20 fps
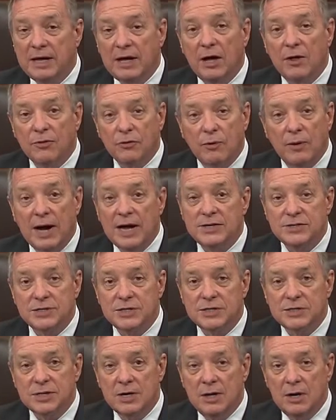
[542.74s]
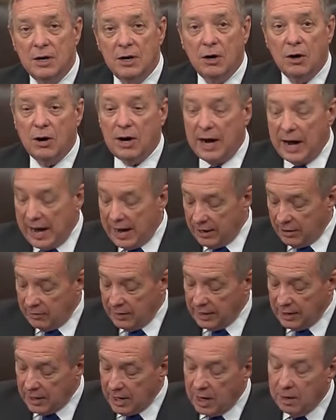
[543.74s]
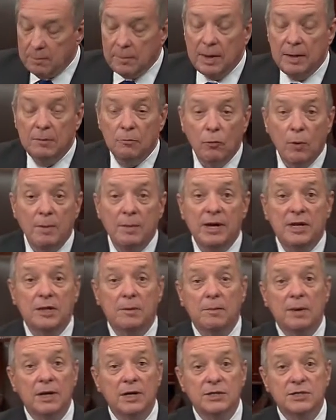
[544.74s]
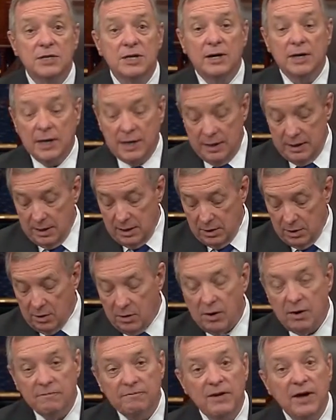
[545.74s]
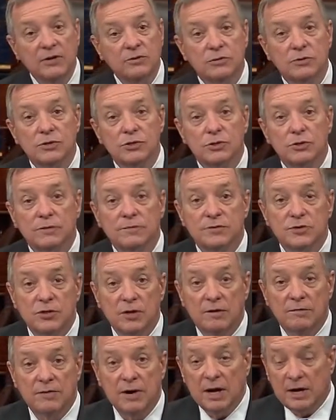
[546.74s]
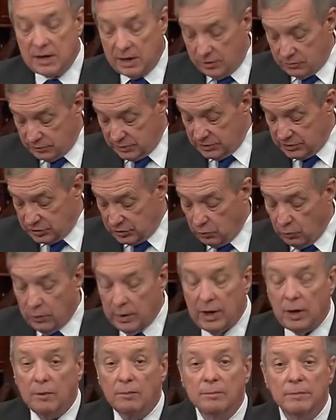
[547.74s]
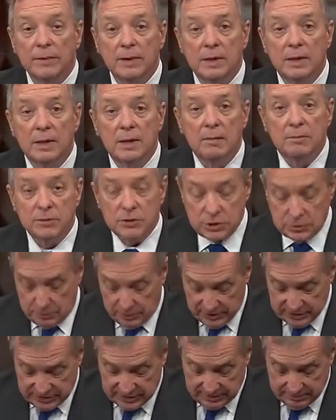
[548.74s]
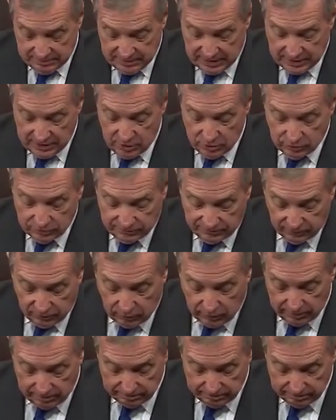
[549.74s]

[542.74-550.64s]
health crisis or honoring our men and women in the military or our veterans who have served our country so well? Mr. President, I yield the floor.